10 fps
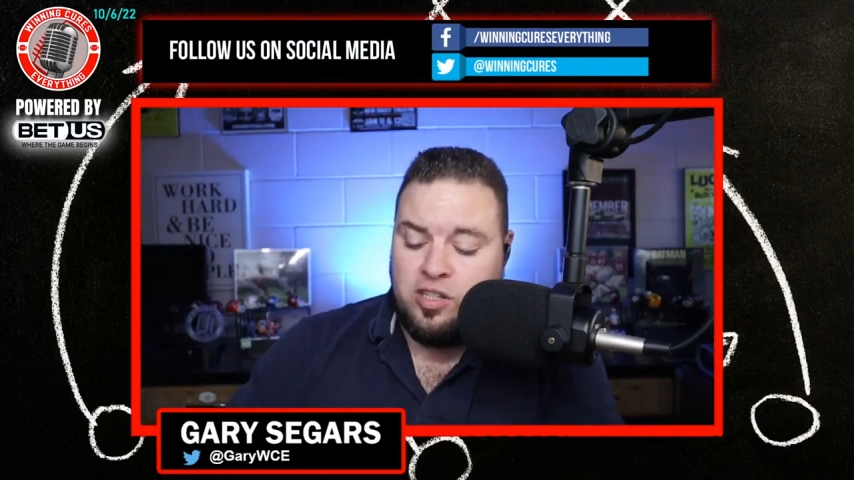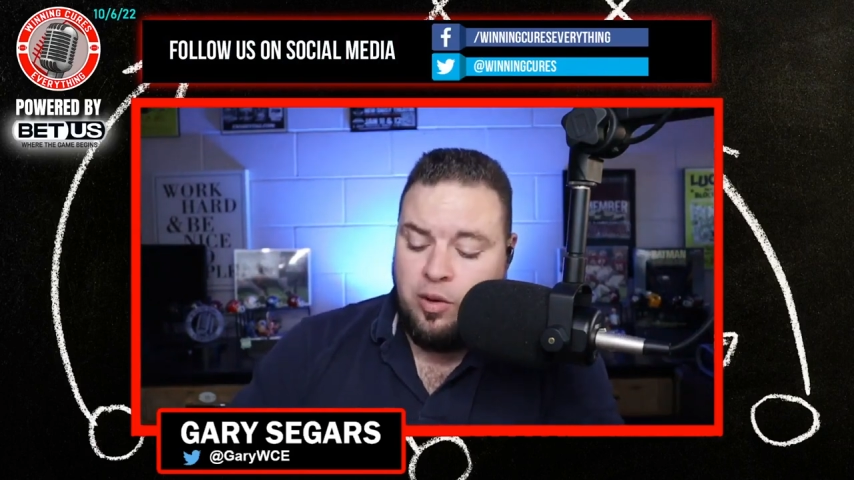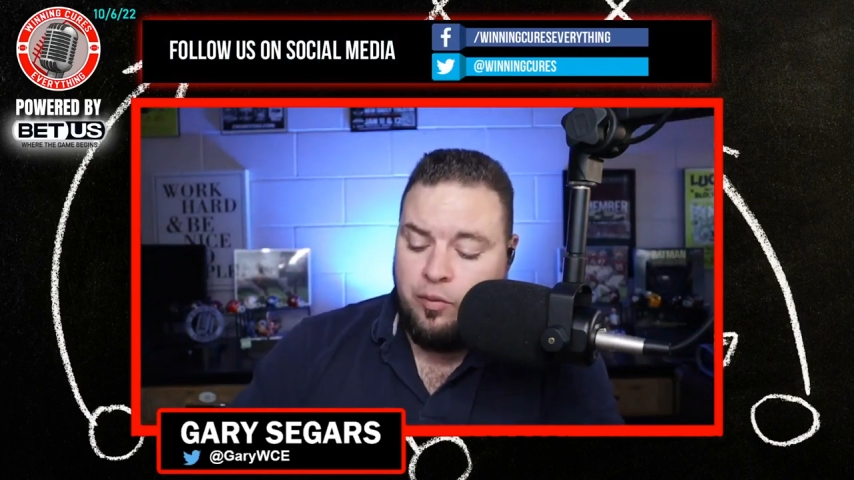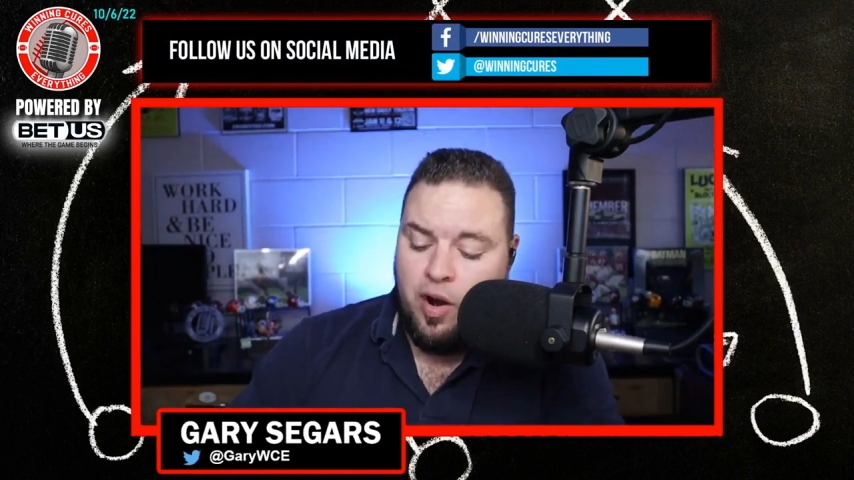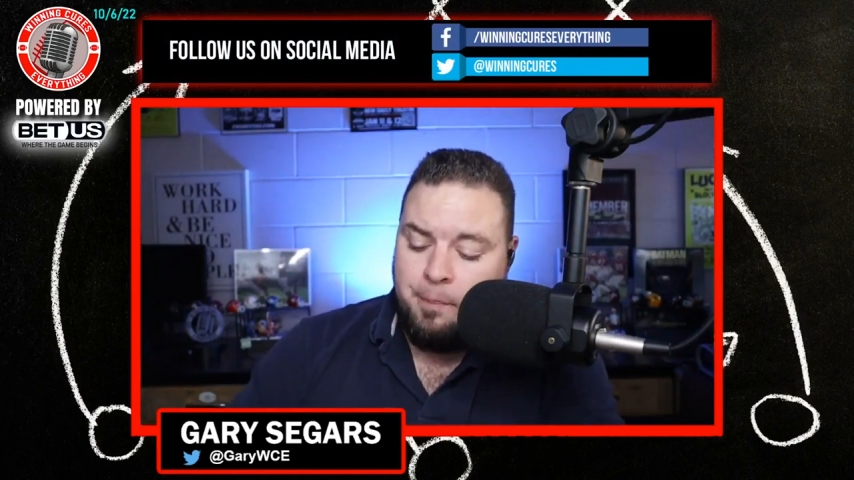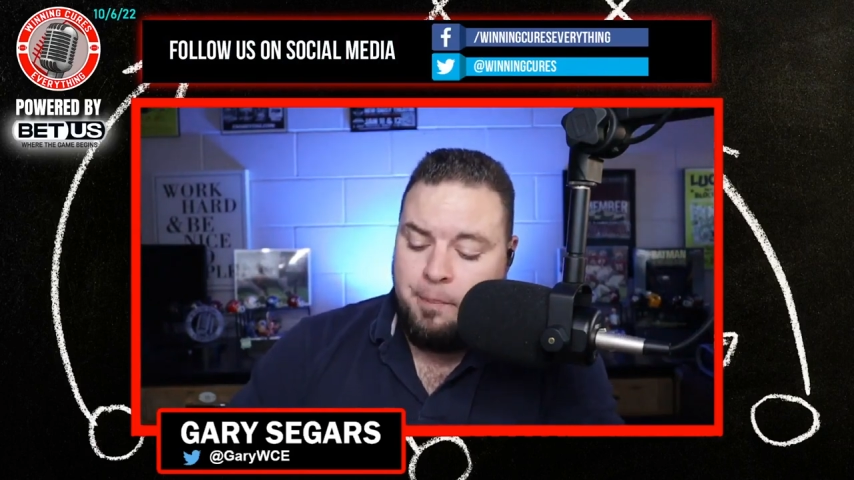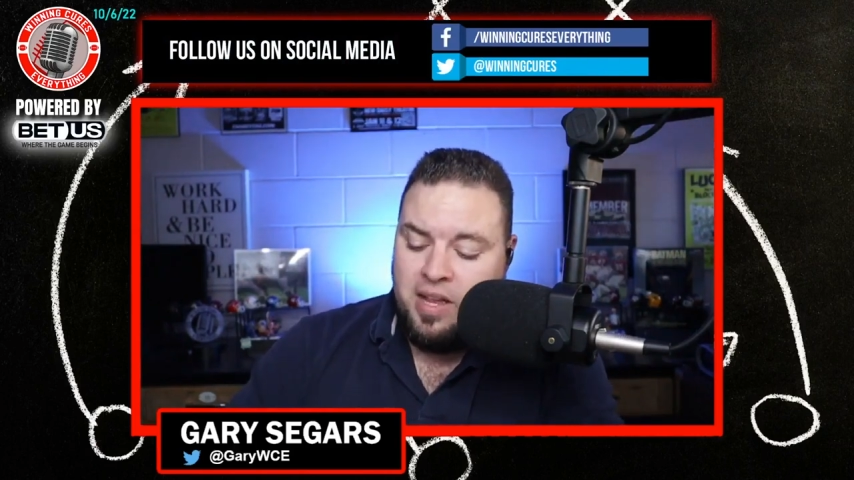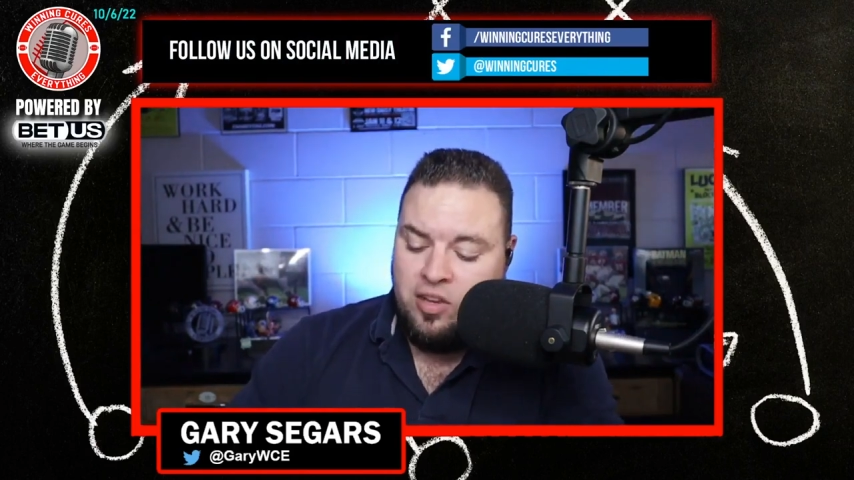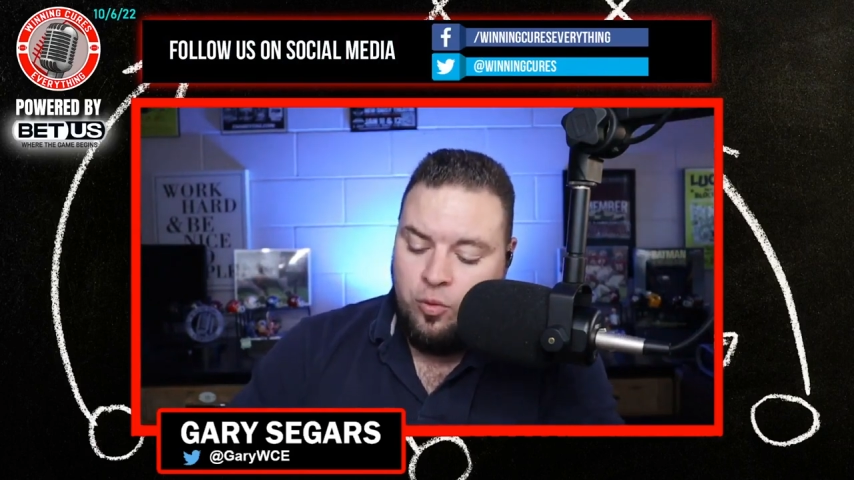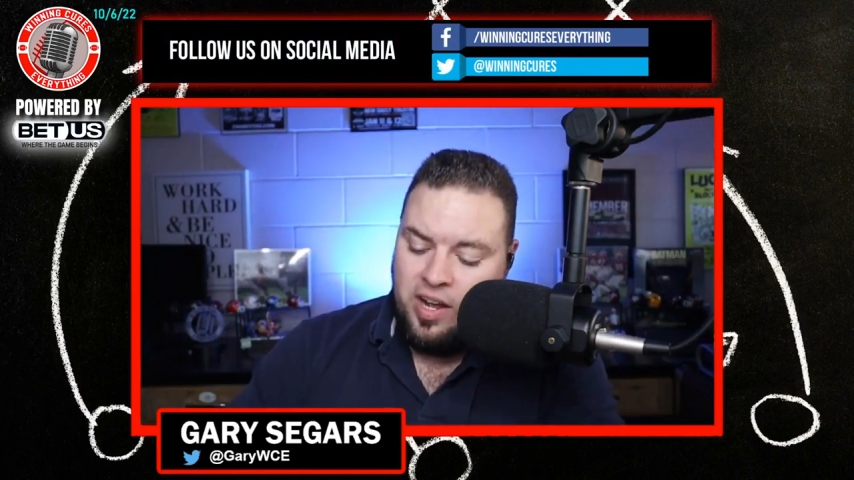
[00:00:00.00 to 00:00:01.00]
is over at
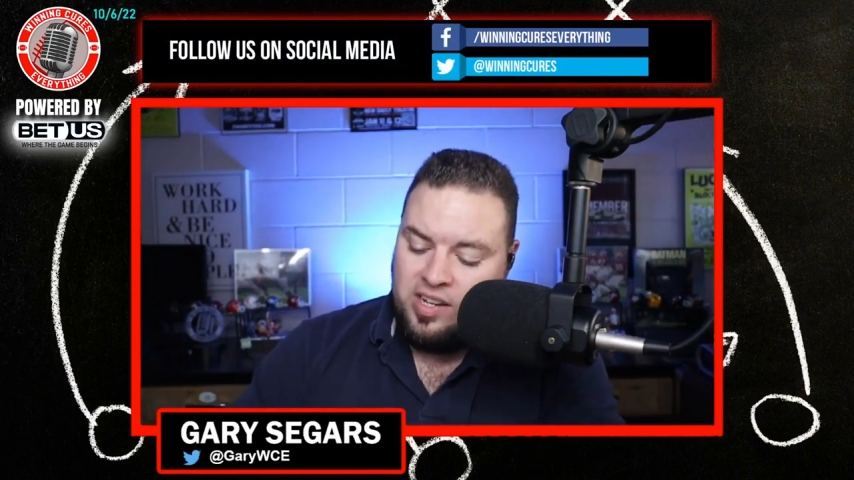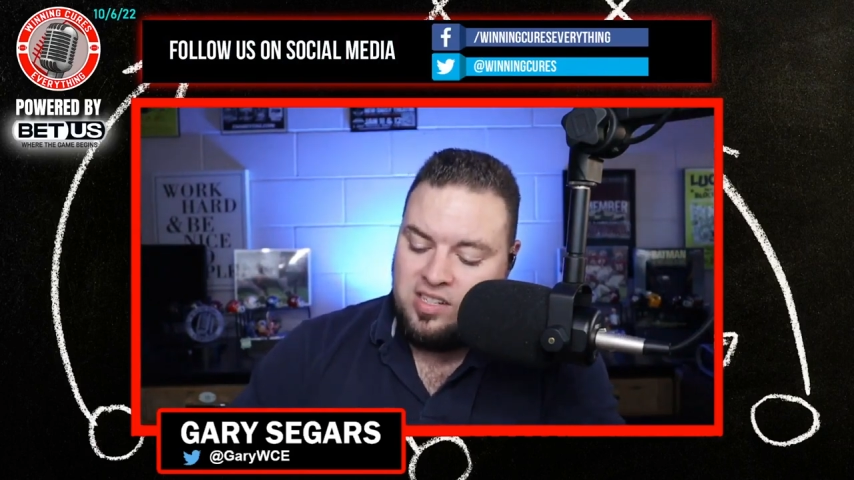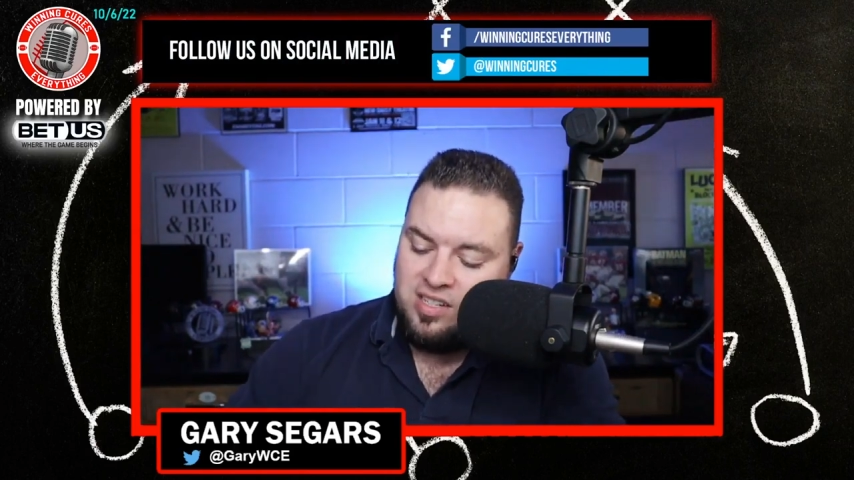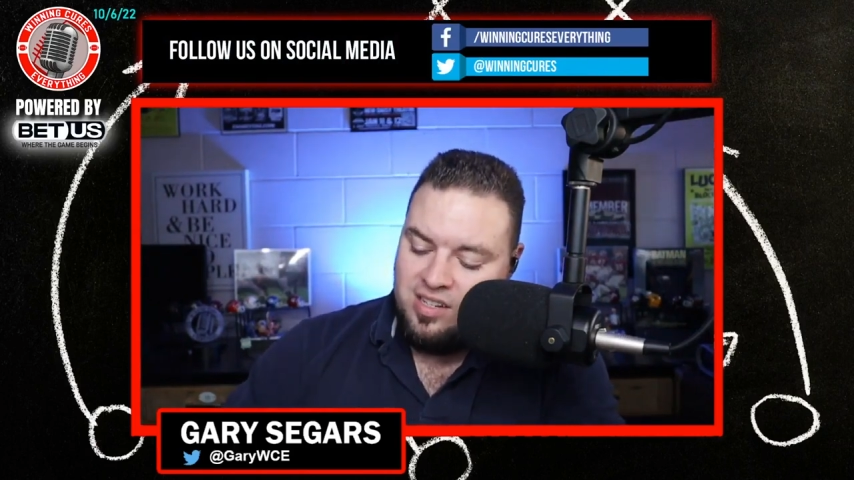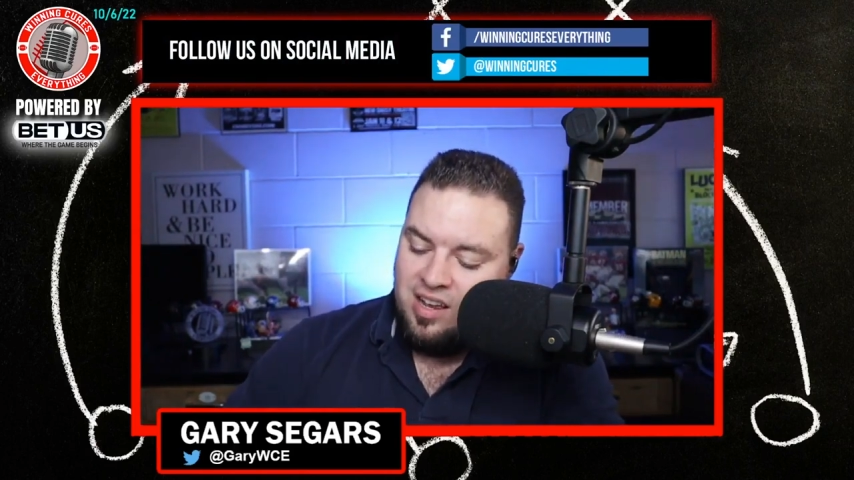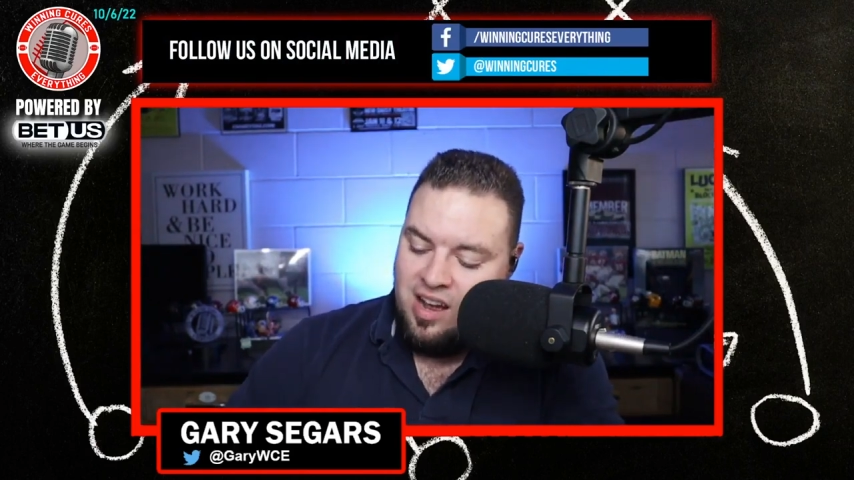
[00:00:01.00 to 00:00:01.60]
BetUS.